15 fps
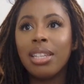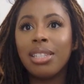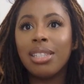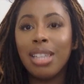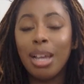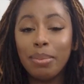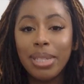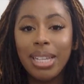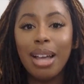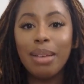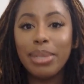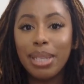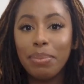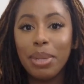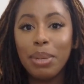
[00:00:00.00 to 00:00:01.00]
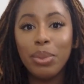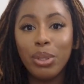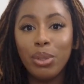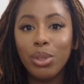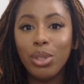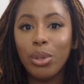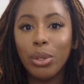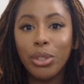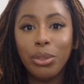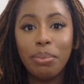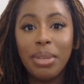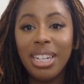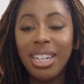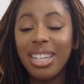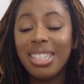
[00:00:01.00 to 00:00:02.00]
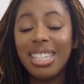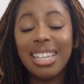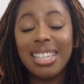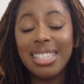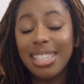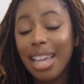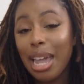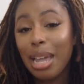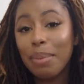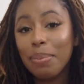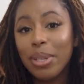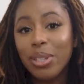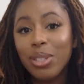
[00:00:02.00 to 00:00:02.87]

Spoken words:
Sometimes some people use social media to escape.